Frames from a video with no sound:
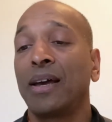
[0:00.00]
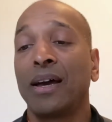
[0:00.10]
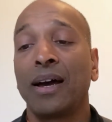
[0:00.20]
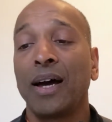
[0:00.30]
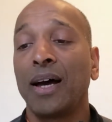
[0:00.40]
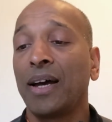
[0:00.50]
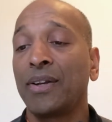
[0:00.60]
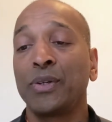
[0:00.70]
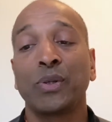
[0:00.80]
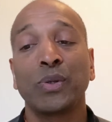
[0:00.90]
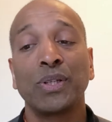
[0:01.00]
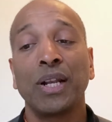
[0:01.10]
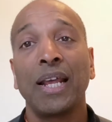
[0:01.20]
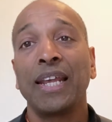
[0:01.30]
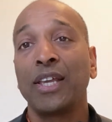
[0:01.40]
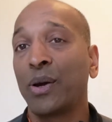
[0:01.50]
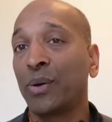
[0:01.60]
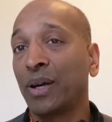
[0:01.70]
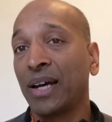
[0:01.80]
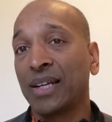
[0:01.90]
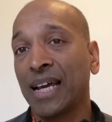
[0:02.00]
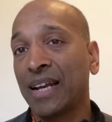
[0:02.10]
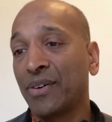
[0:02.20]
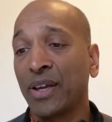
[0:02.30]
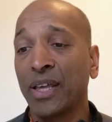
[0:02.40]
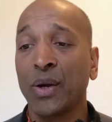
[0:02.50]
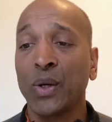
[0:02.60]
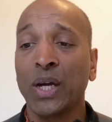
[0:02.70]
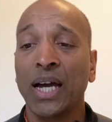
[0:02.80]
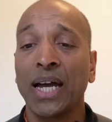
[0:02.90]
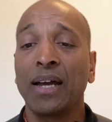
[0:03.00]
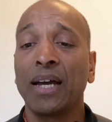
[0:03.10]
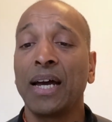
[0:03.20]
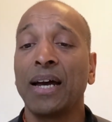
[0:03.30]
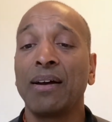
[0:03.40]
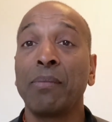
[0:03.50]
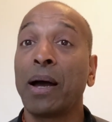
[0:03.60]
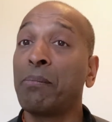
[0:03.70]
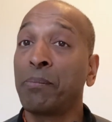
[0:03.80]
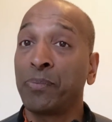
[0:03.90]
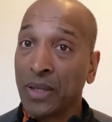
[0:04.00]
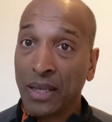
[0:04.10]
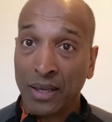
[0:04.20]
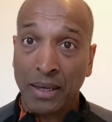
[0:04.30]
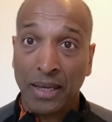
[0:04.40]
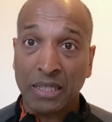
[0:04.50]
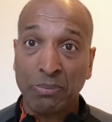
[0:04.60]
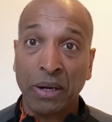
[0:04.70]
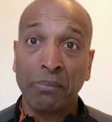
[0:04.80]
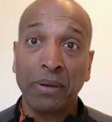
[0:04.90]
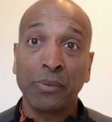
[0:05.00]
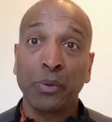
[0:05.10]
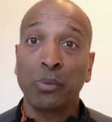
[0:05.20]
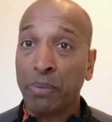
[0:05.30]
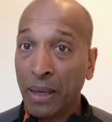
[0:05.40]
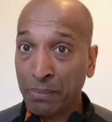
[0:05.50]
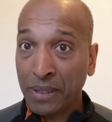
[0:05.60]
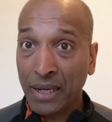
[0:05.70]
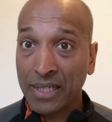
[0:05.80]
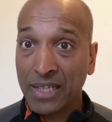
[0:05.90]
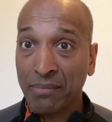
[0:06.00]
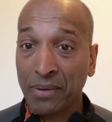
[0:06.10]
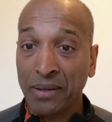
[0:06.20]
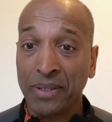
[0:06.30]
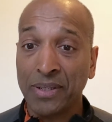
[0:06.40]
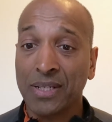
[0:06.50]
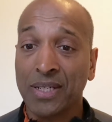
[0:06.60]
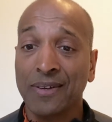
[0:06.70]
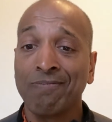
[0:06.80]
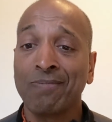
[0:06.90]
I do Kundalini yoga, Tantra yoga. I'm experimenting with peptides at the moment.